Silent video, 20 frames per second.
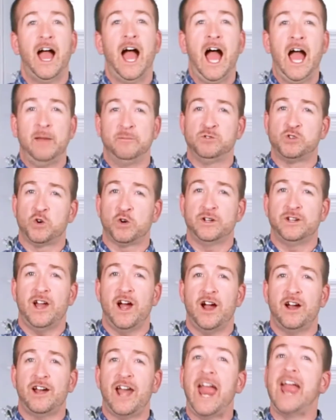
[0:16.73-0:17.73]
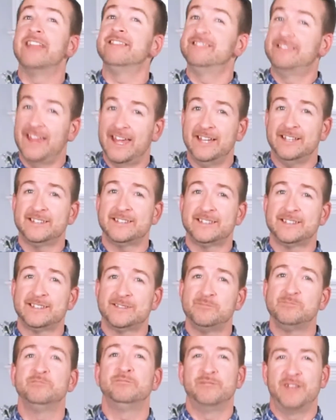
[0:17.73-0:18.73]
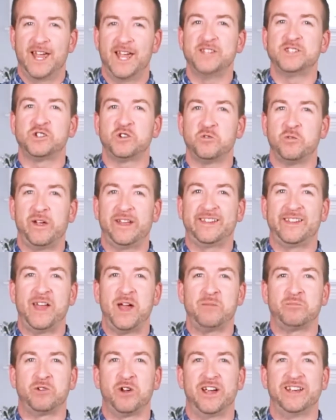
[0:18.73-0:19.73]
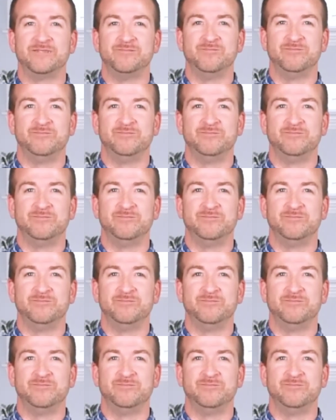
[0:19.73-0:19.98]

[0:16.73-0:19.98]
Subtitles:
I'm Jordan R, and this is your weekly upgrade.